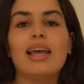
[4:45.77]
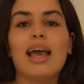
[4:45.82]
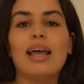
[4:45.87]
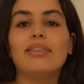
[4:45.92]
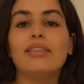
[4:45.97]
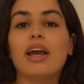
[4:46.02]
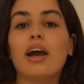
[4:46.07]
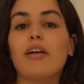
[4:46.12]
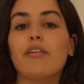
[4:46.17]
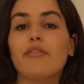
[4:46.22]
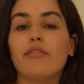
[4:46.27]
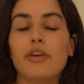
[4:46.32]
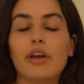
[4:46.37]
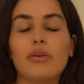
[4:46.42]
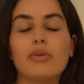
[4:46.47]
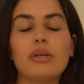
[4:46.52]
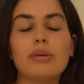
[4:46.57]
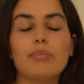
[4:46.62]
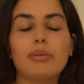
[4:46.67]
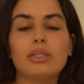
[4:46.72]
And they are
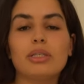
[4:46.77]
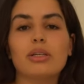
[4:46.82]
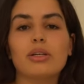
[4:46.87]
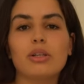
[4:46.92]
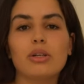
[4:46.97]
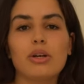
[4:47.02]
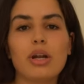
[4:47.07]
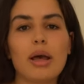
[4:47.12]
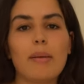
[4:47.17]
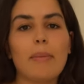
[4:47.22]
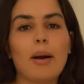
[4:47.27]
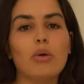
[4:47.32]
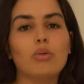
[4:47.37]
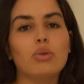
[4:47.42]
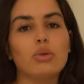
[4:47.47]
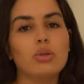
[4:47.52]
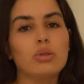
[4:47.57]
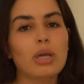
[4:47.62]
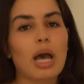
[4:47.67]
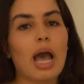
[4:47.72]
very particular
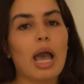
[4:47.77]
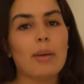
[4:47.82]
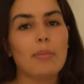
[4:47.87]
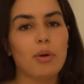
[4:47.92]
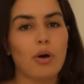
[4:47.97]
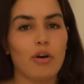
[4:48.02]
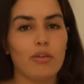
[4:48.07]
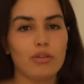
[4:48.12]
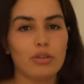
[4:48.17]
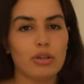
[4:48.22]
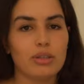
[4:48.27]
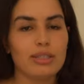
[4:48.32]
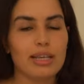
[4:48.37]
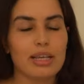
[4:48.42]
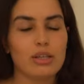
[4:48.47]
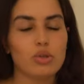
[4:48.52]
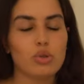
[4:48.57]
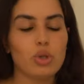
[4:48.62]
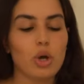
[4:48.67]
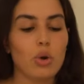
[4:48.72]
about the type of the
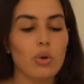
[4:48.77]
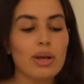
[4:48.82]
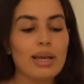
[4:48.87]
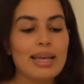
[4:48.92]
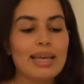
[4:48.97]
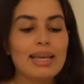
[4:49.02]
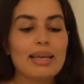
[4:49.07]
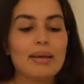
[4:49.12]
test. So